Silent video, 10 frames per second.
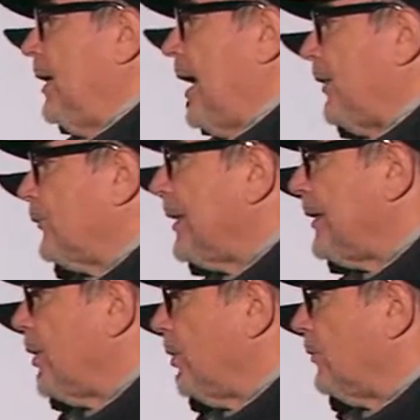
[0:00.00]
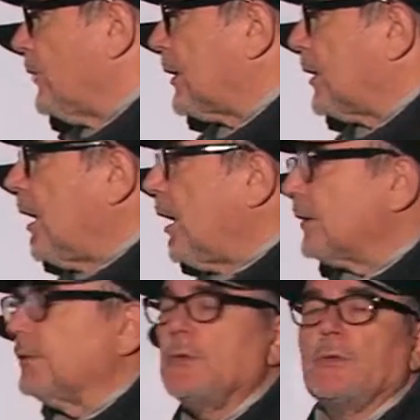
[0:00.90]
as we know, the
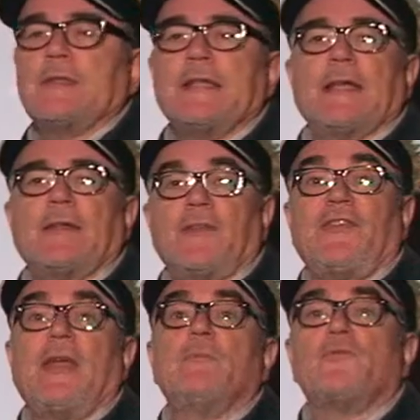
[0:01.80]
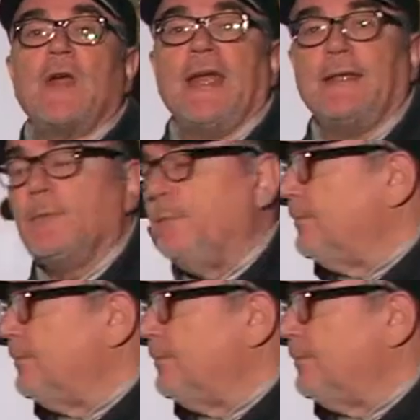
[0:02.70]
clock don't tick at the same rate,